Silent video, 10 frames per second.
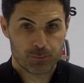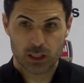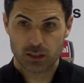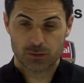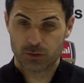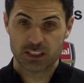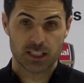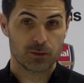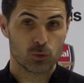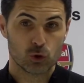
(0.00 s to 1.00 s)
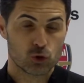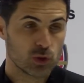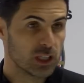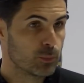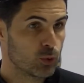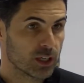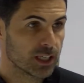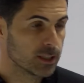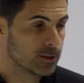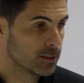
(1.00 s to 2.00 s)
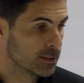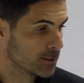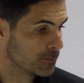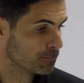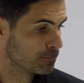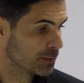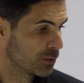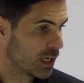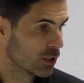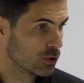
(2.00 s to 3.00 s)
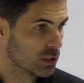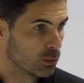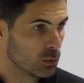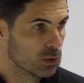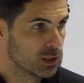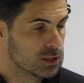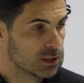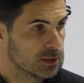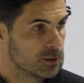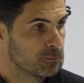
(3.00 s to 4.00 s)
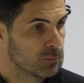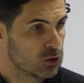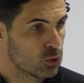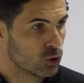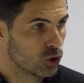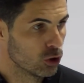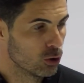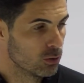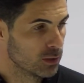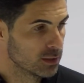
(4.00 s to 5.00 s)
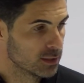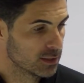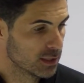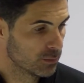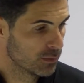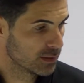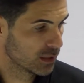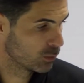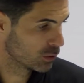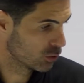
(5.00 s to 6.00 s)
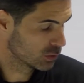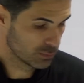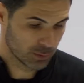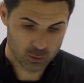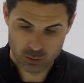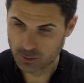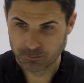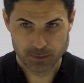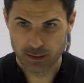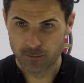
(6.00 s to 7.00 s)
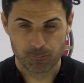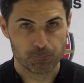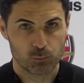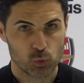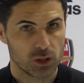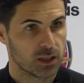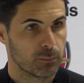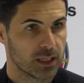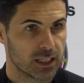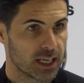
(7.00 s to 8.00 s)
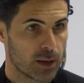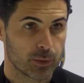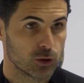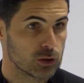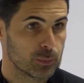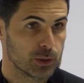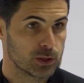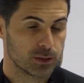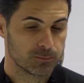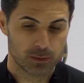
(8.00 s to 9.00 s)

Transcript: Yes, the first half it was really poor again. The reaction that we wanted to show and everything that we talked about, we didn't make it happen on the pitch.